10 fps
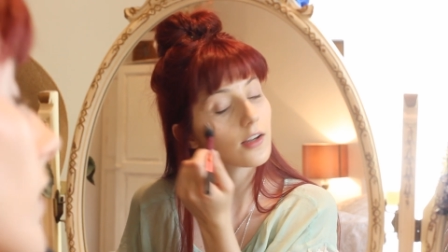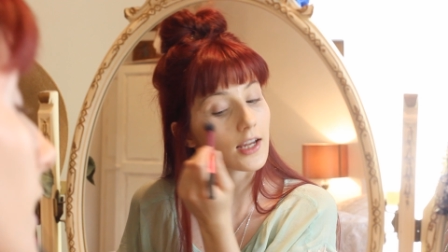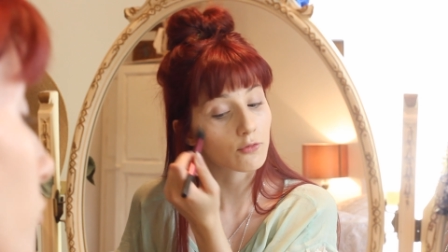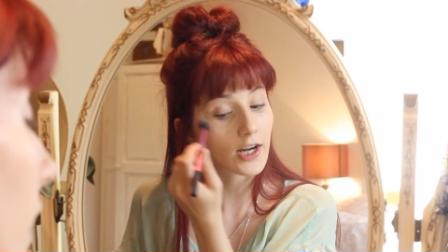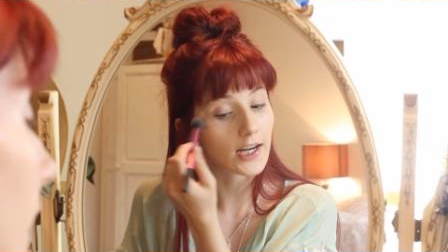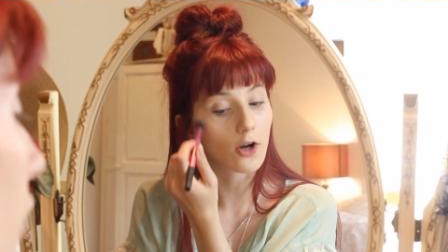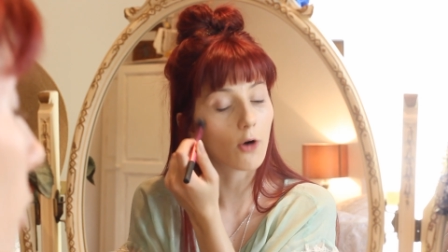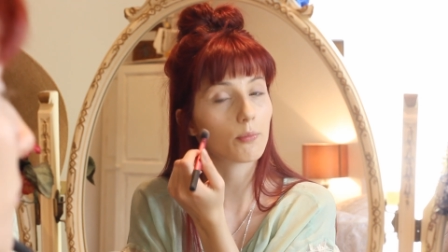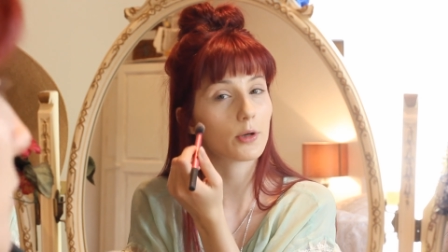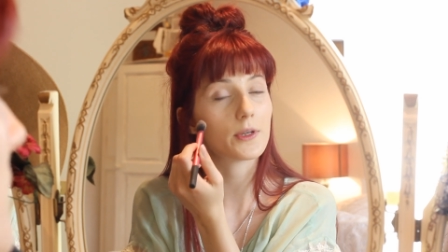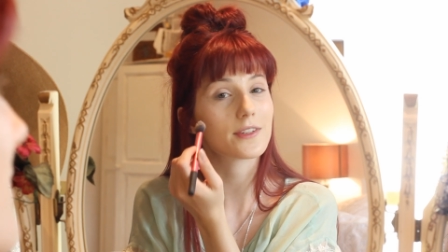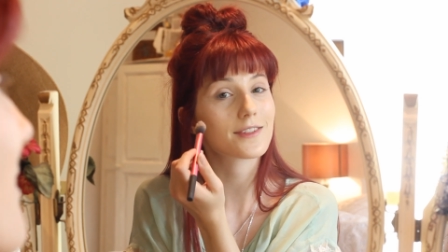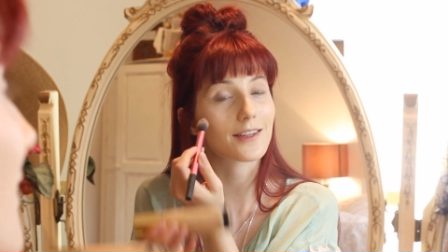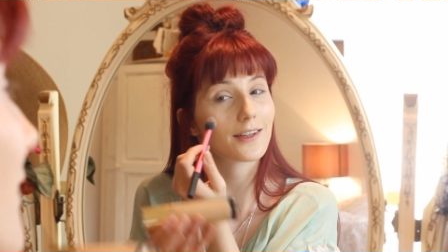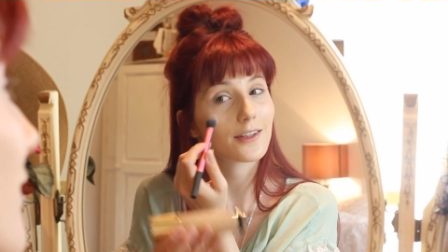it really complements
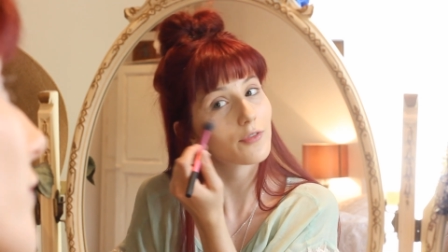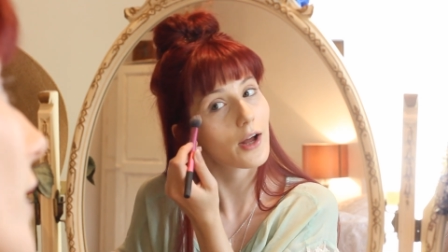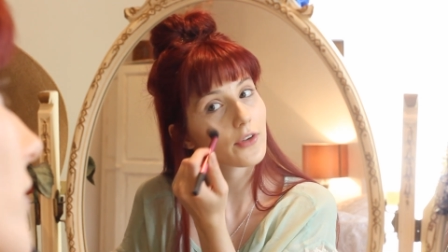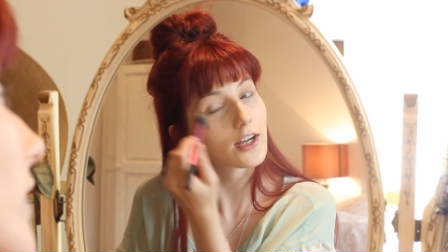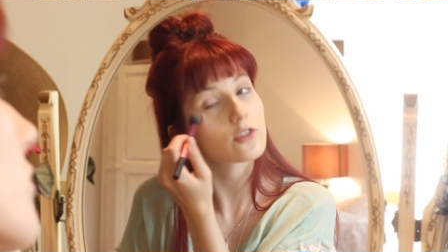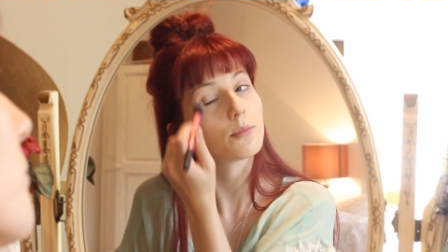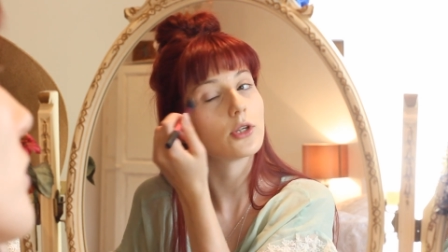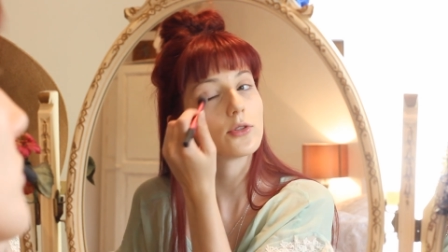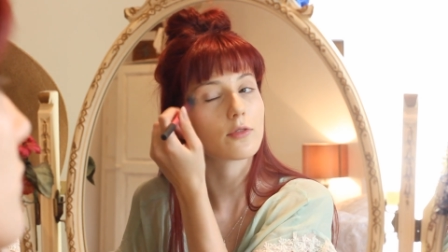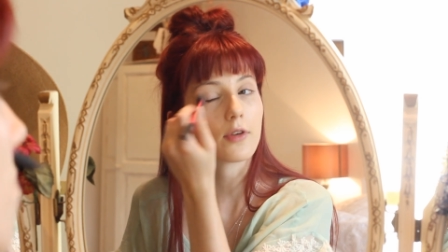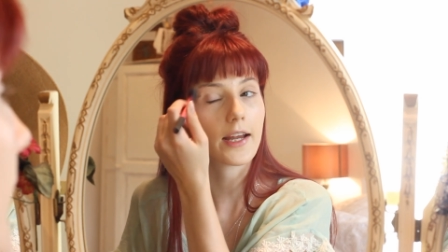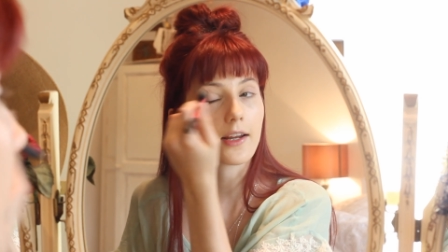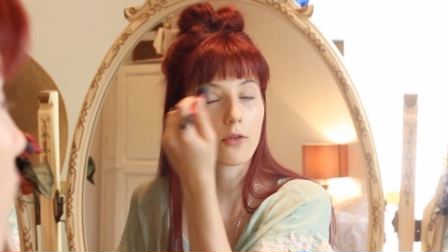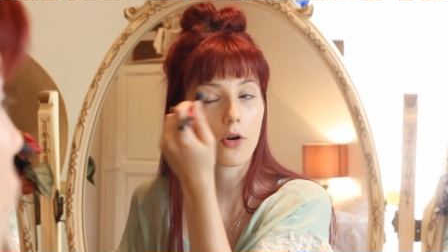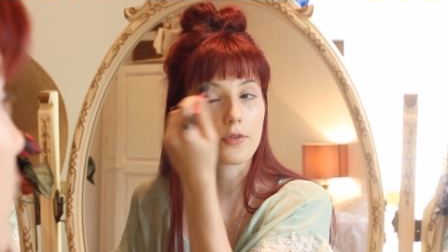the foundation beautifully,
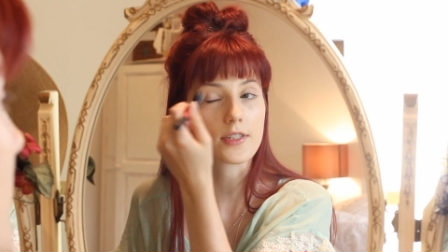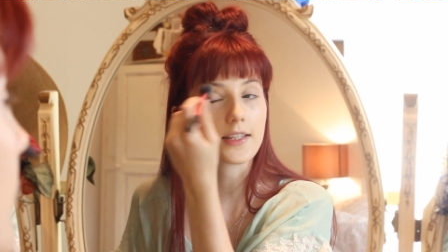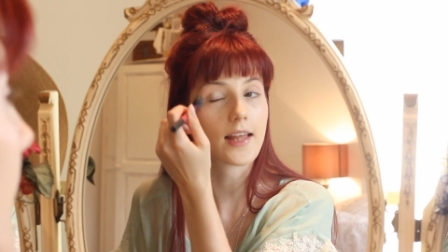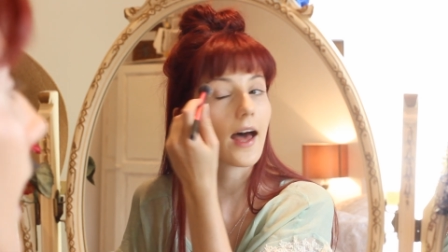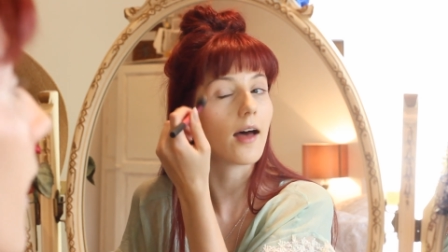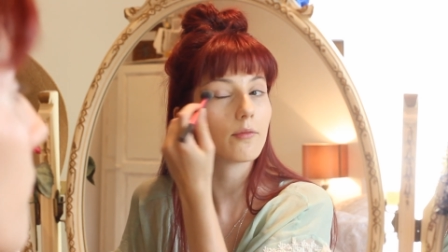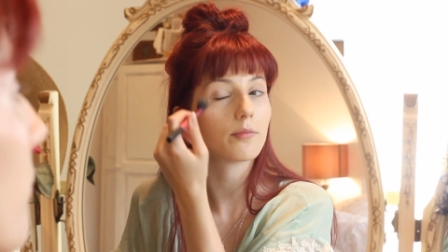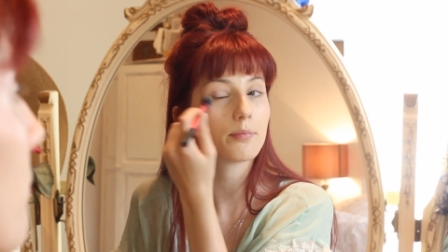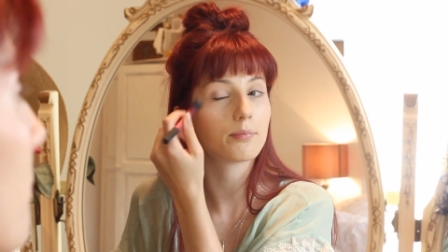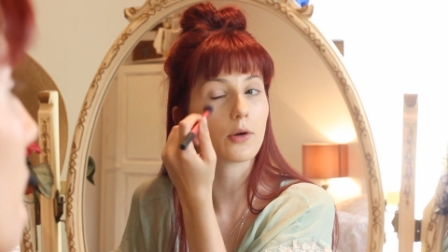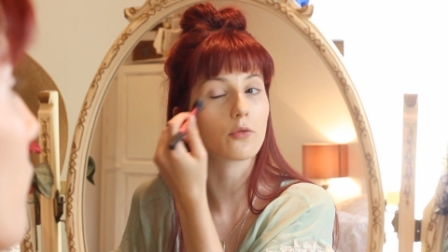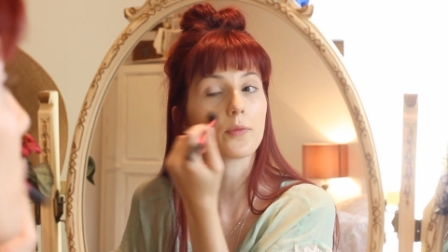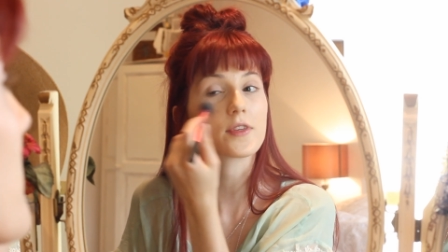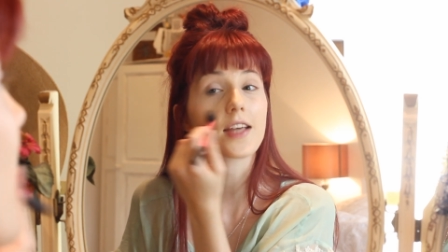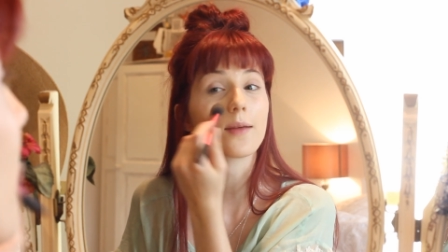and obviously they're built
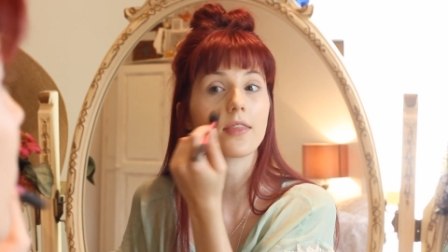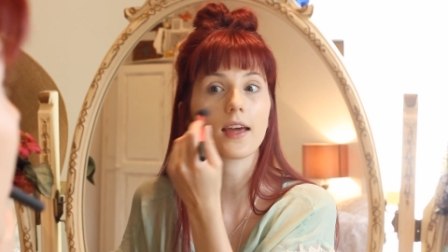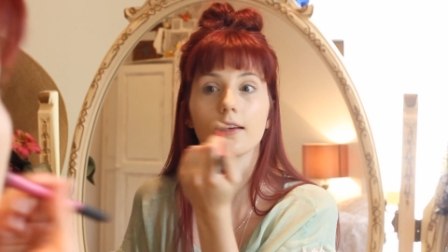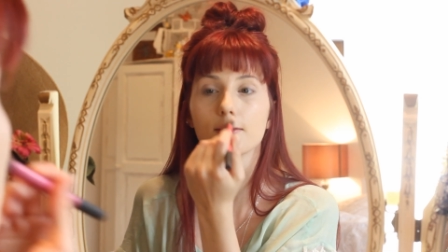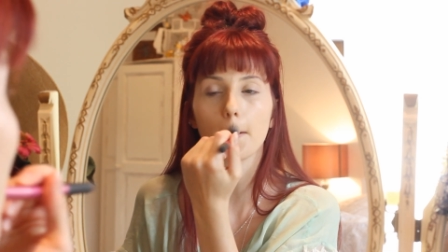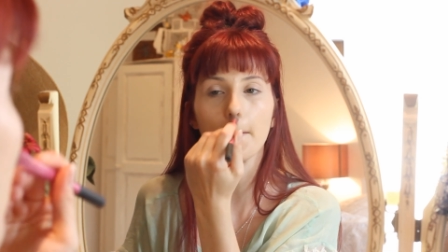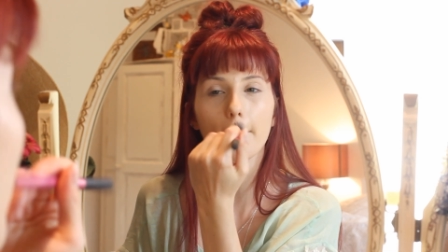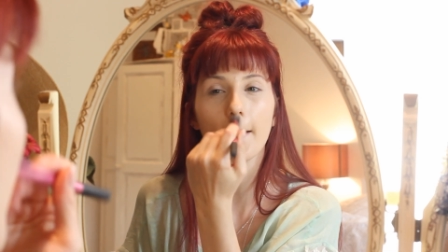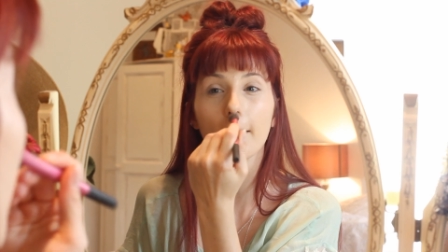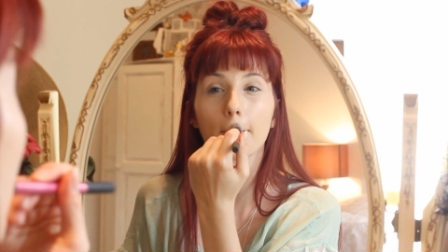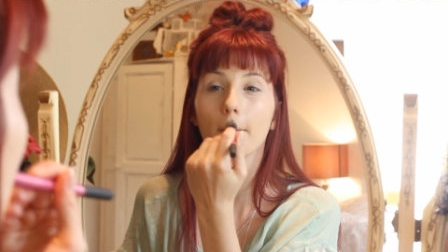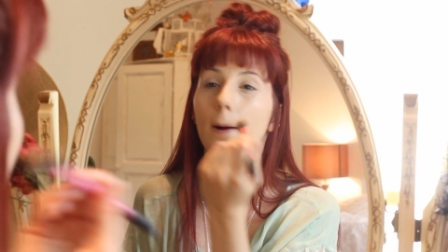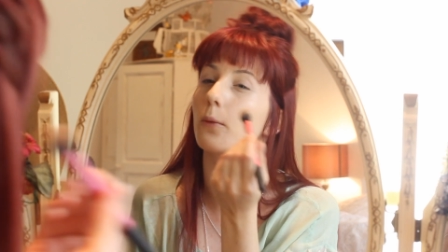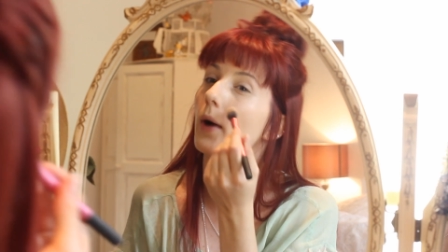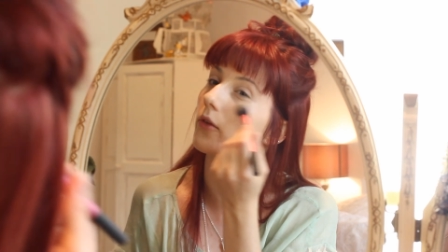from the same thing, so they're going to
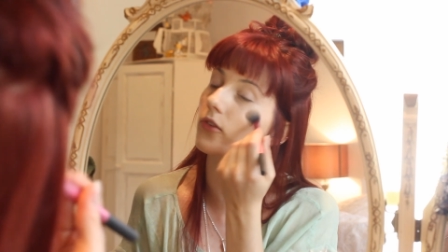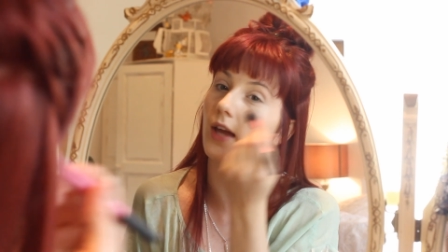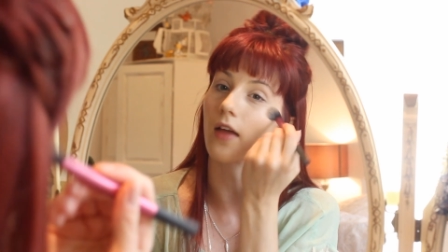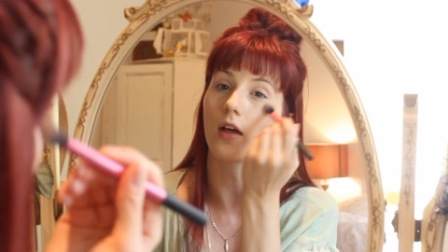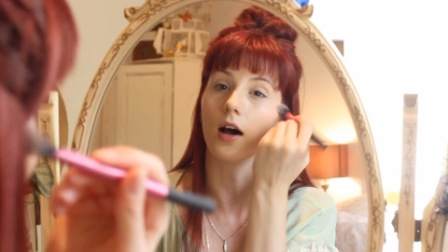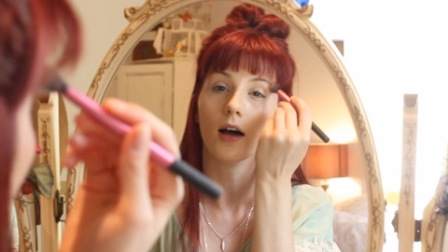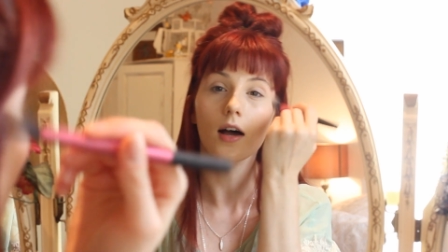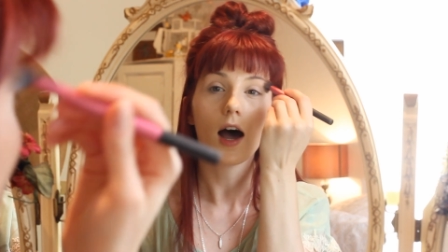work well together.